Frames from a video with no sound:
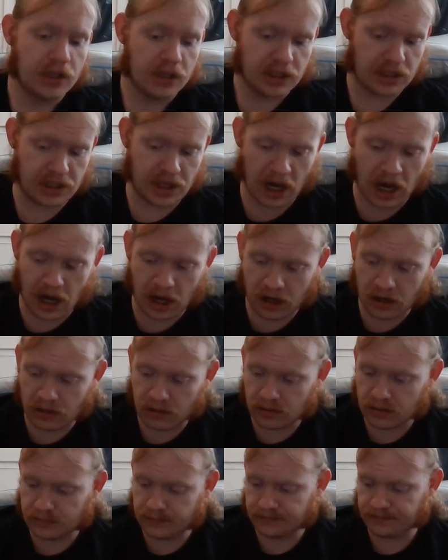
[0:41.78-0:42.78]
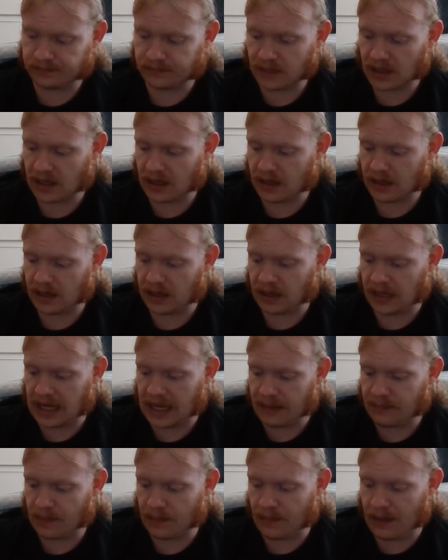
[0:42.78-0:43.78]
So
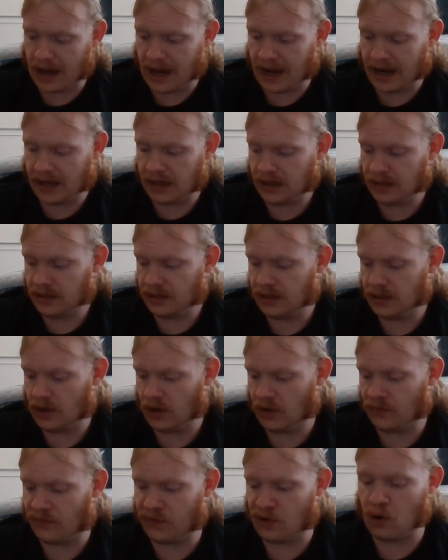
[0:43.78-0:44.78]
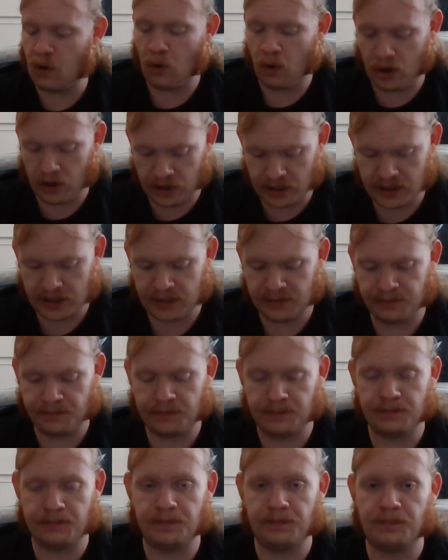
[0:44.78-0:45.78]
keep in mind, of course,
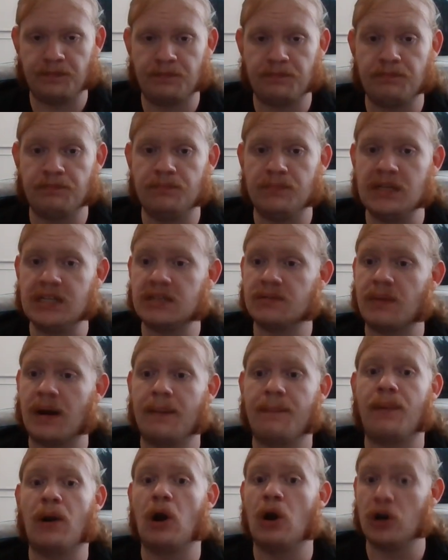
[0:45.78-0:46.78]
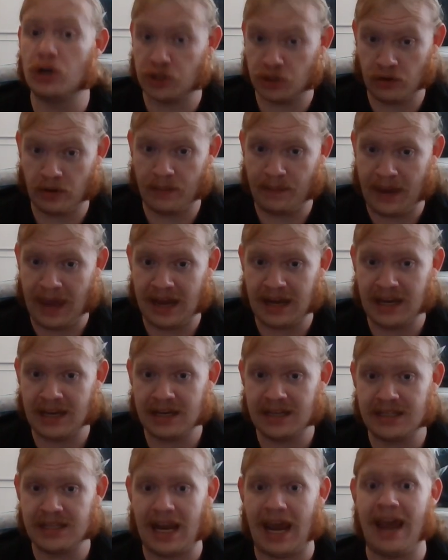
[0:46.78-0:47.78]
these are my personal
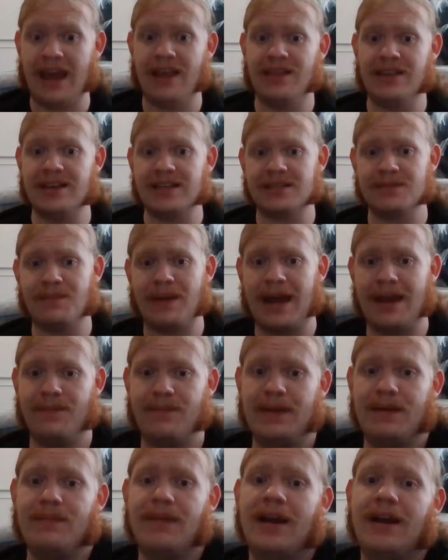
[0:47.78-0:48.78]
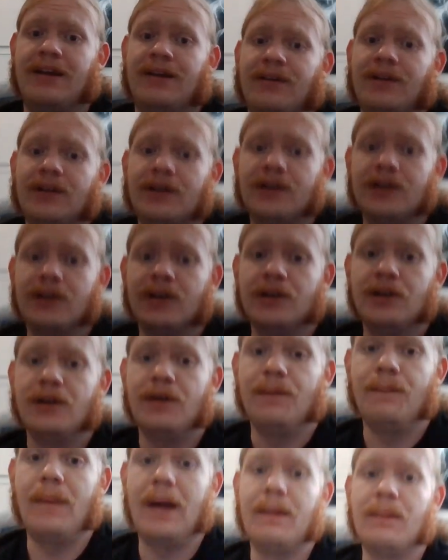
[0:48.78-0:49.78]
opinions, and this might be my
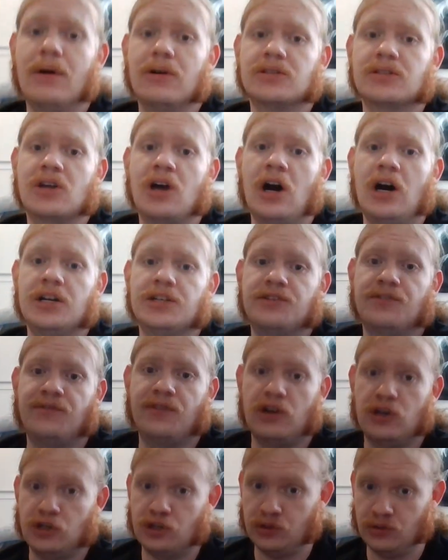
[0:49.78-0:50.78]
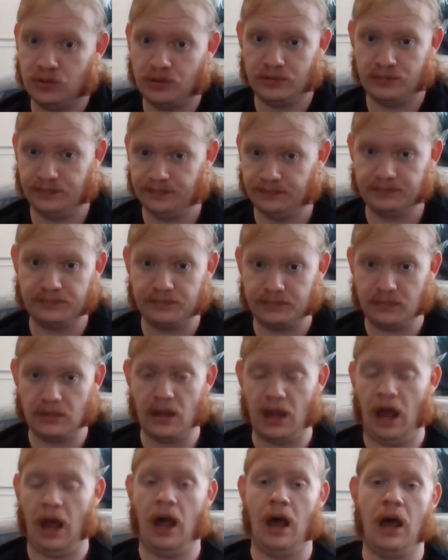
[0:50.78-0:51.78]
most controversial
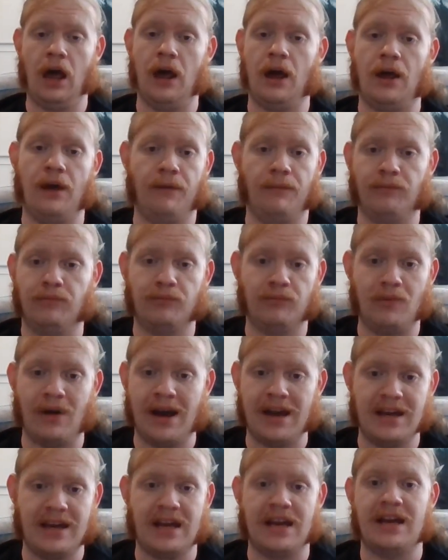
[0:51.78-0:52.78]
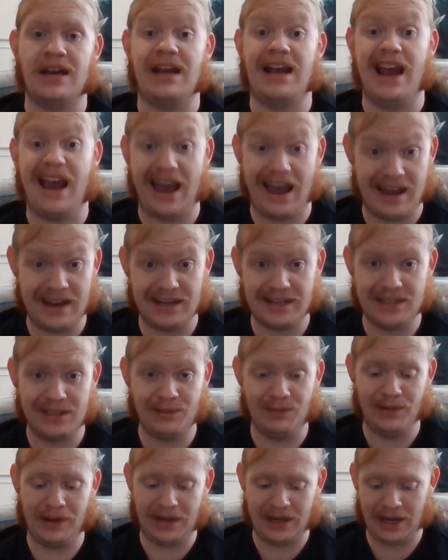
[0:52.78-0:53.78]
uh ranking yet,
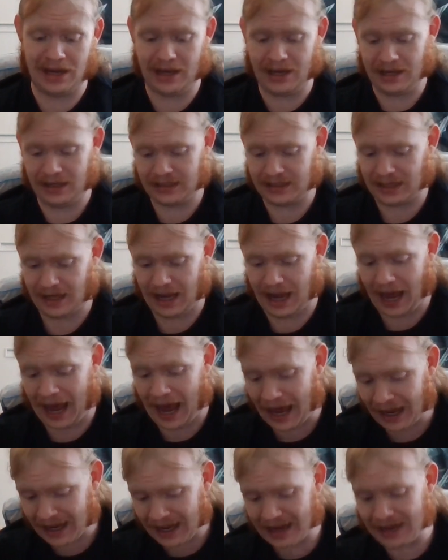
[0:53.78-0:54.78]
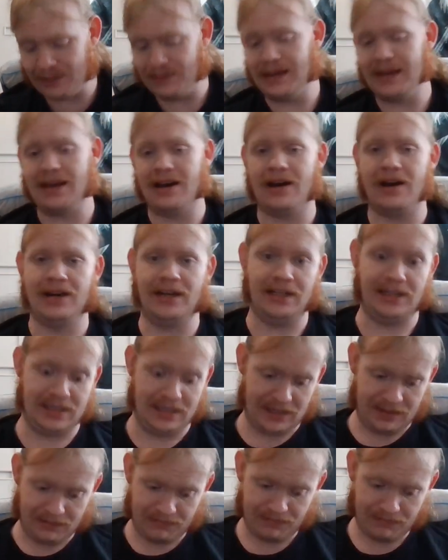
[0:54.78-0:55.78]
because I gotta be
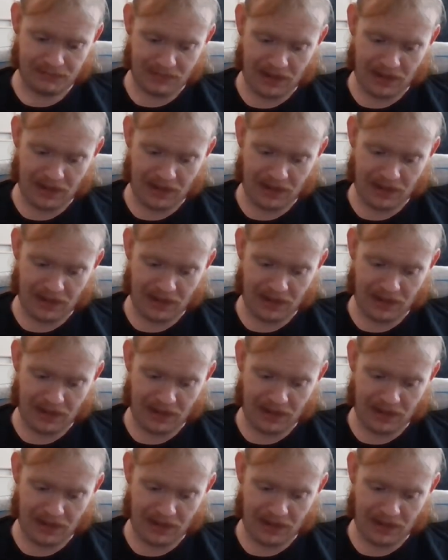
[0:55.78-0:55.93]
honest.